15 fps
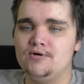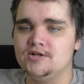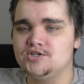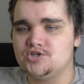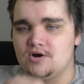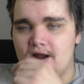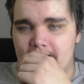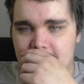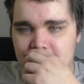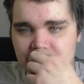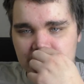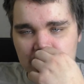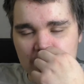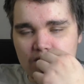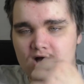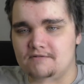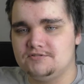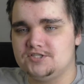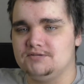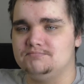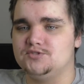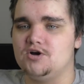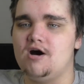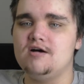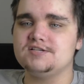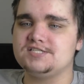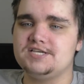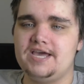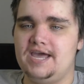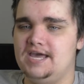try and show off some
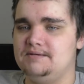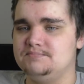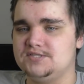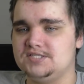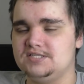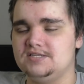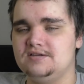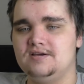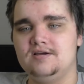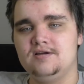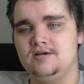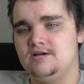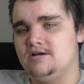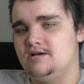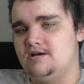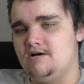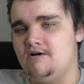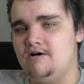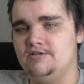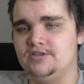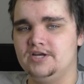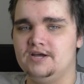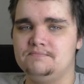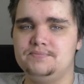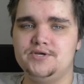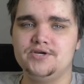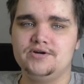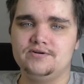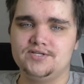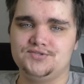DOS games on the
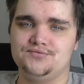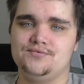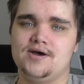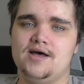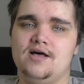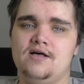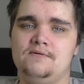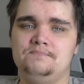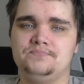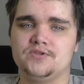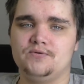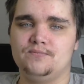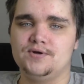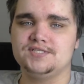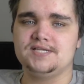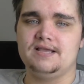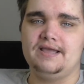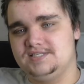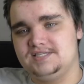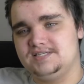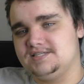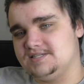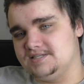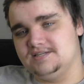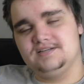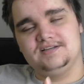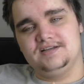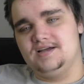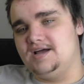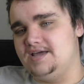computer as well once
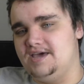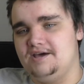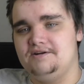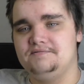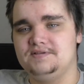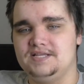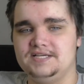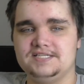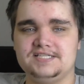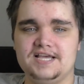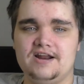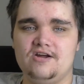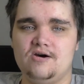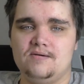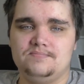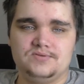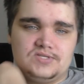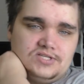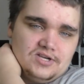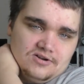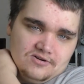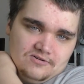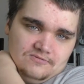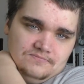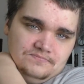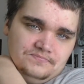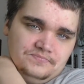I get everything set up. So